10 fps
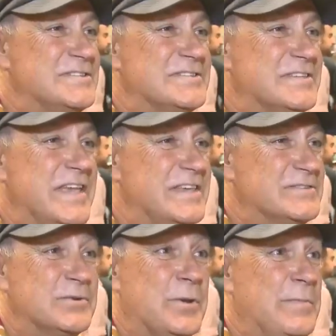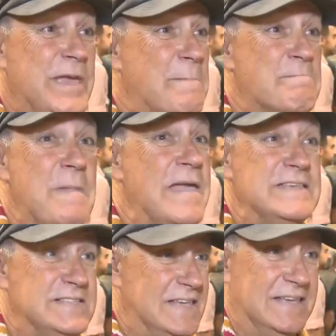This city is going to be
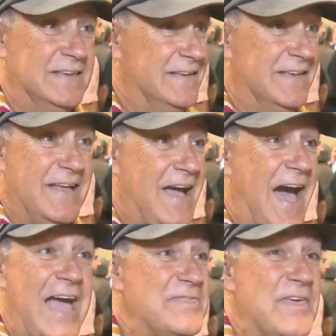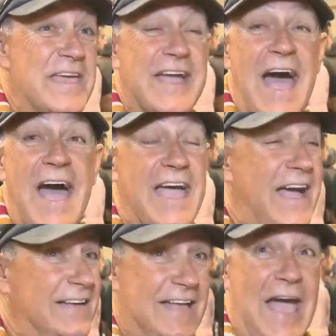amazing. I think
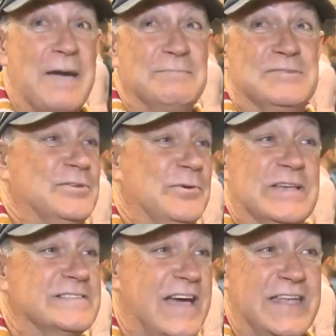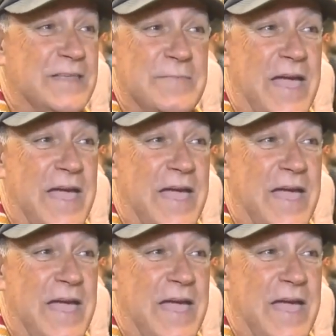I'm so excited,